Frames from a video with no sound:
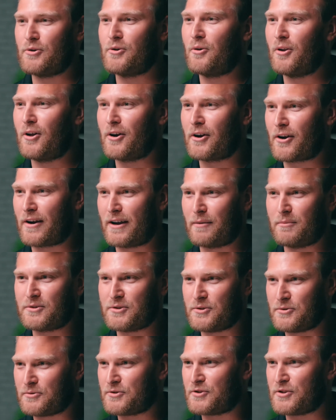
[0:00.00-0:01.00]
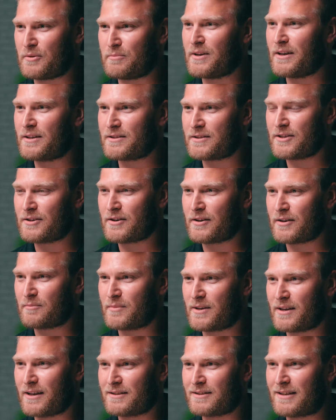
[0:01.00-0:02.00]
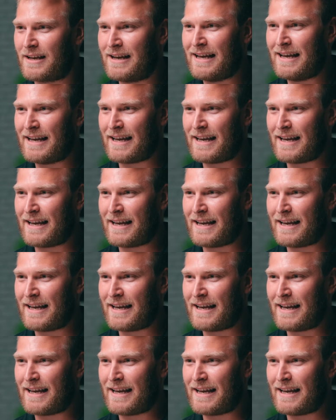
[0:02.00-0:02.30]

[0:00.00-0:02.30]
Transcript: no longer able to use GPS steering because